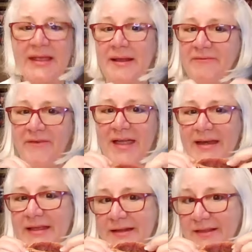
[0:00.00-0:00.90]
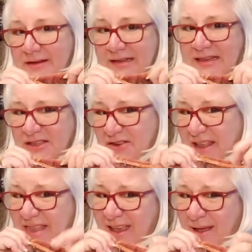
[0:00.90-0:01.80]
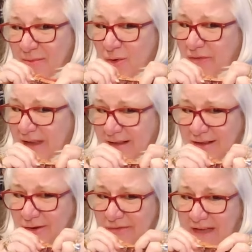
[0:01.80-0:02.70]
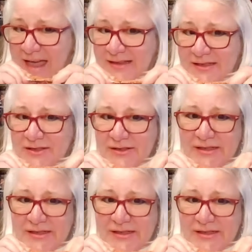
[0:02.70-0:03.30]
and I'm finding it a little easier, and I think I'm moving a little faster.